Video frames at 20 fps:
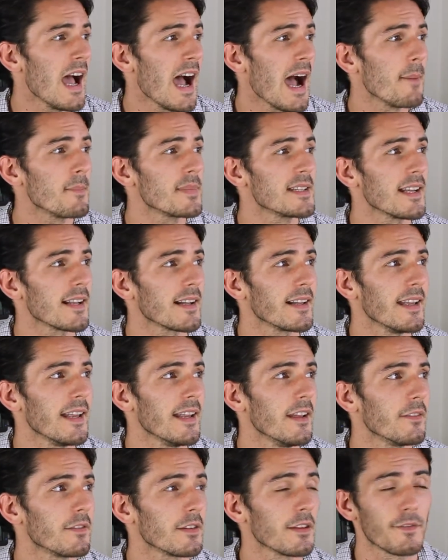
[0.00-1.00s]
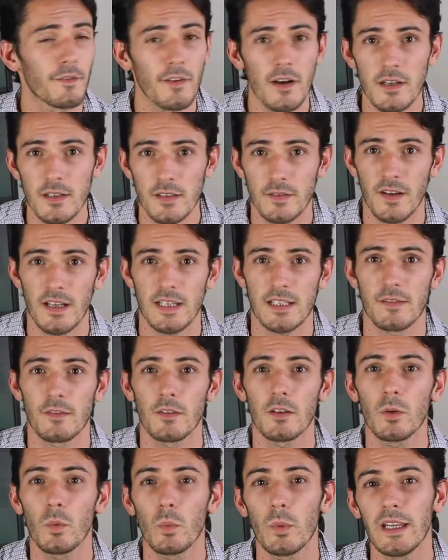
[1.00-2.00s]
and particularly for the first
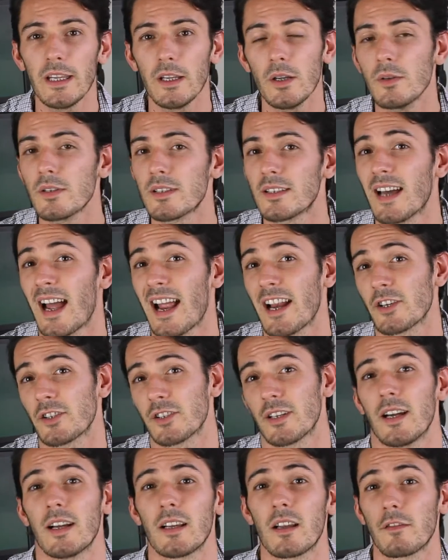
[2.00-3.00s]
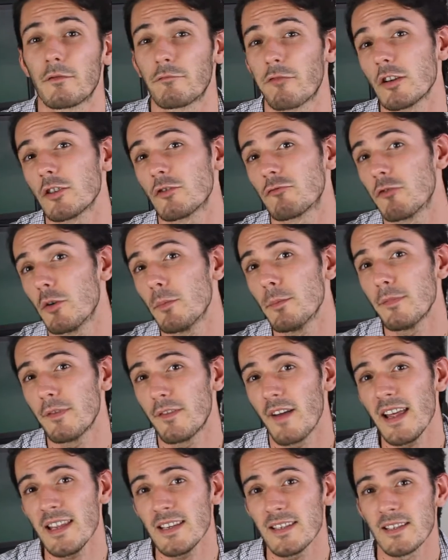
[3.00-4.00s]
festival we used the hashtag
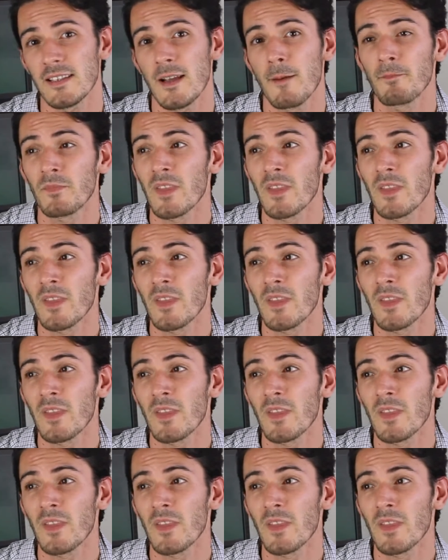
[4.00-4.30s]
FrontRoomFest.